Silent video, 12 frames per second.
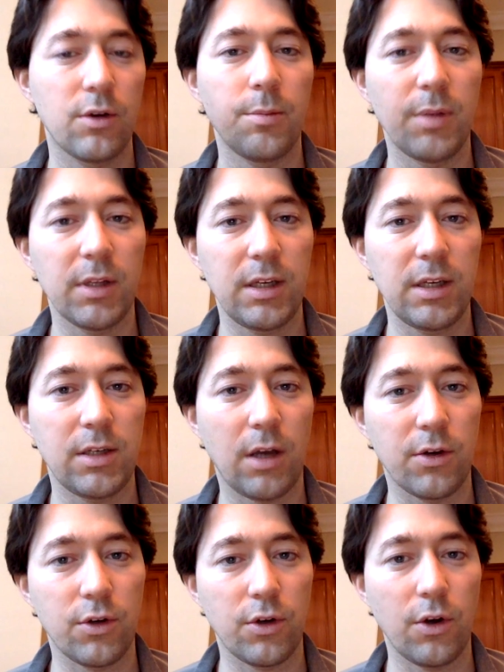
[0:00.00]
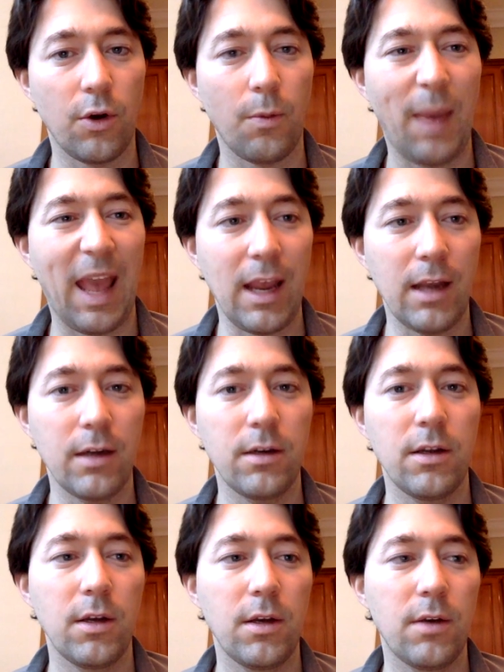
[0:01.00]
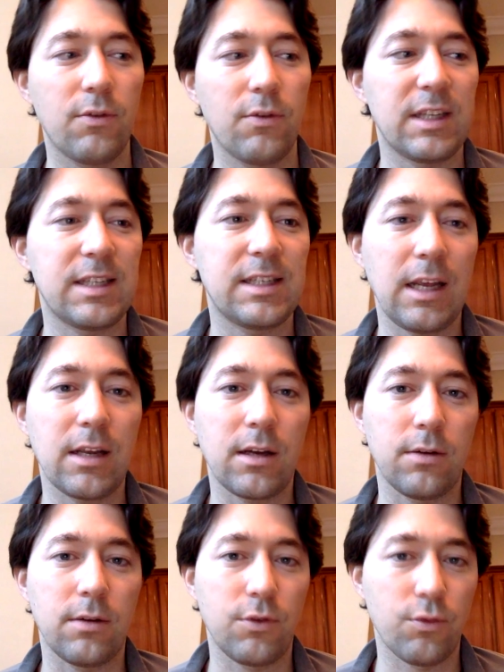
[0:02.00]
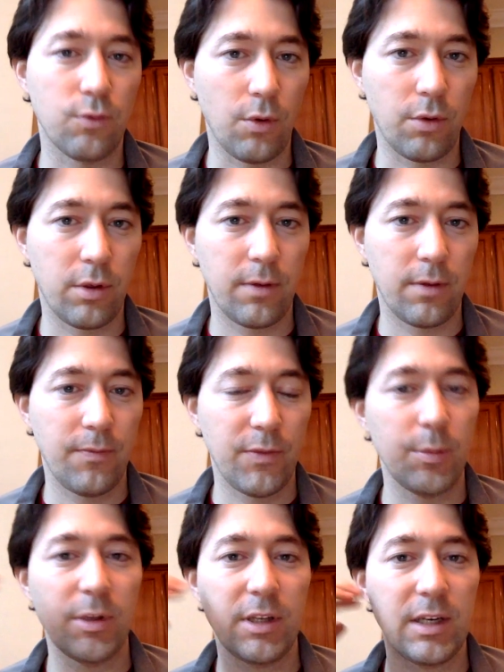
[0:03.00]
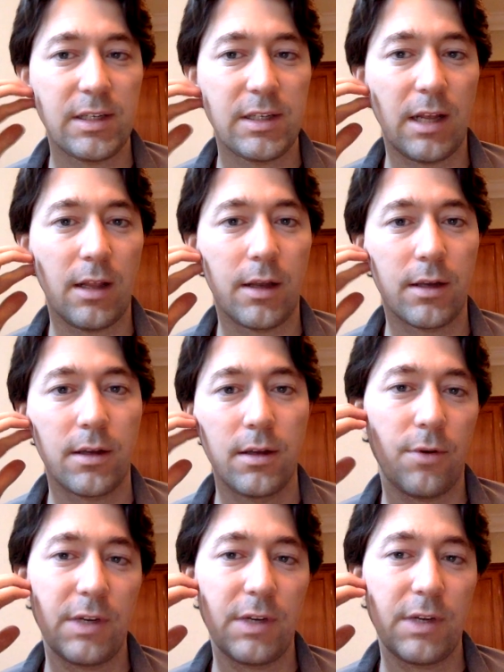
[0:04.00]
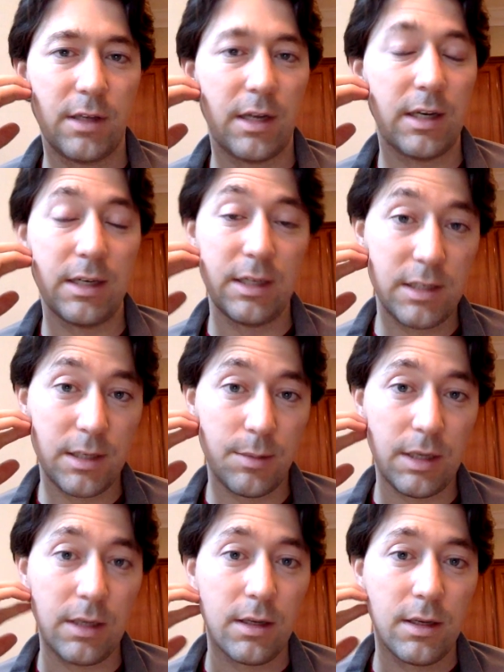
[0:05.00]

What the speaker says: their ability to undergo pain for the sake of growth, their ability to say, like, and it needs to be,